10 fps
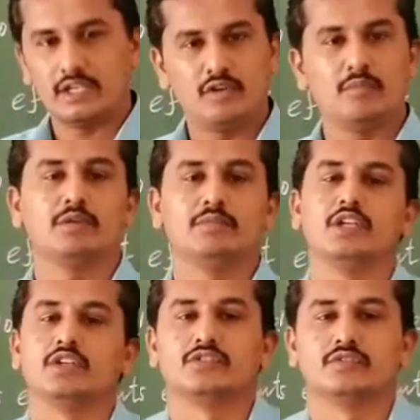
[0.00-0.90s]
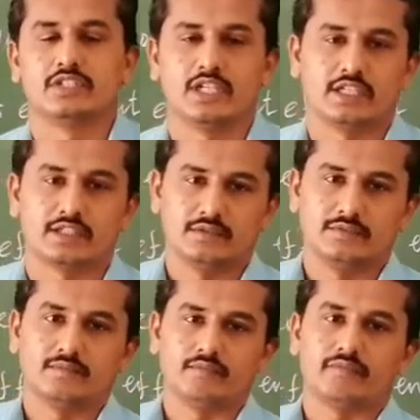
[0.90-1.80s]
human beings we take.
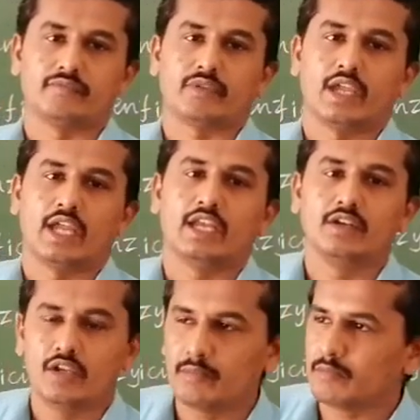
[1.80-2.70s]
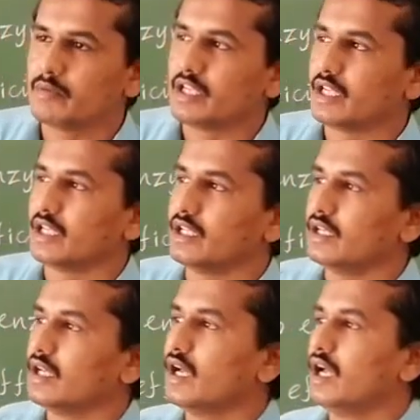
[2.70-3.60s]
In human
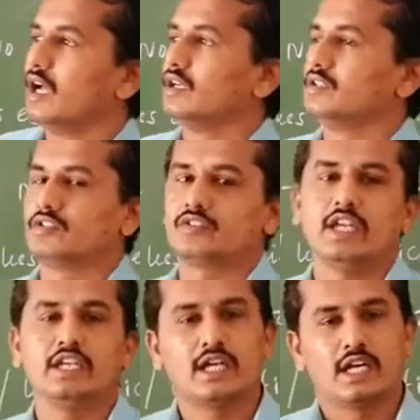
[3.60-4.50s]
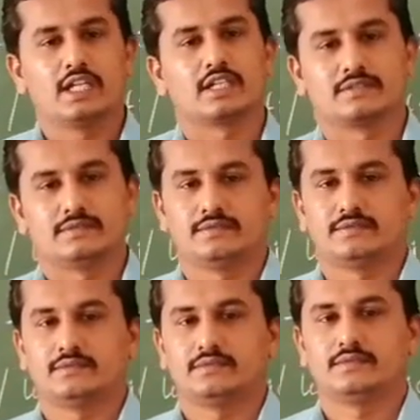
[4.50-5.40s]
being, the skin color,
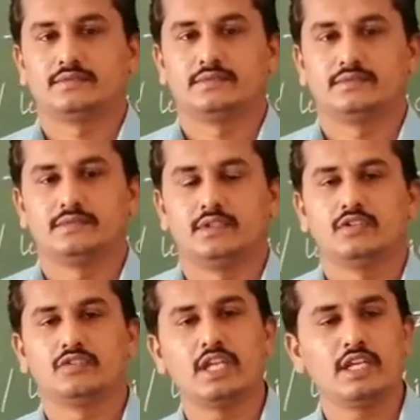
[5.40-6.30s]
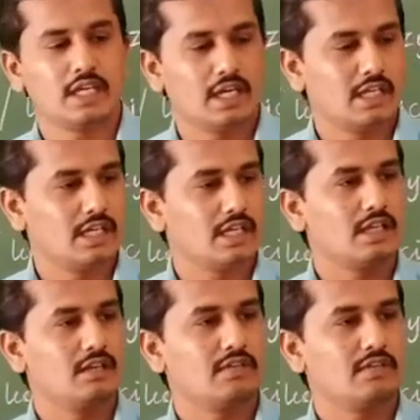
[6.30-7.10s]
for